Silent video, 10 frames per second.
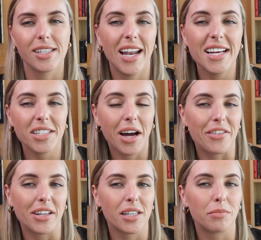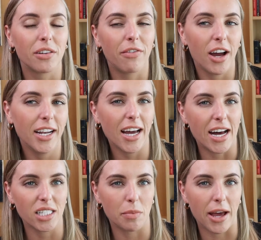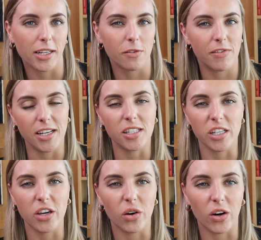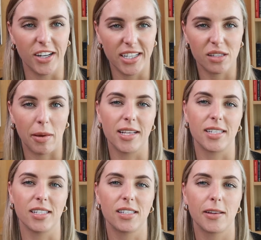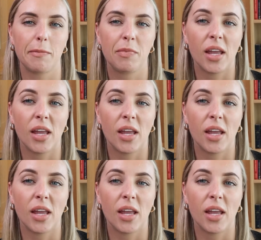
So let's cover some defining aspects of these secure online spaces.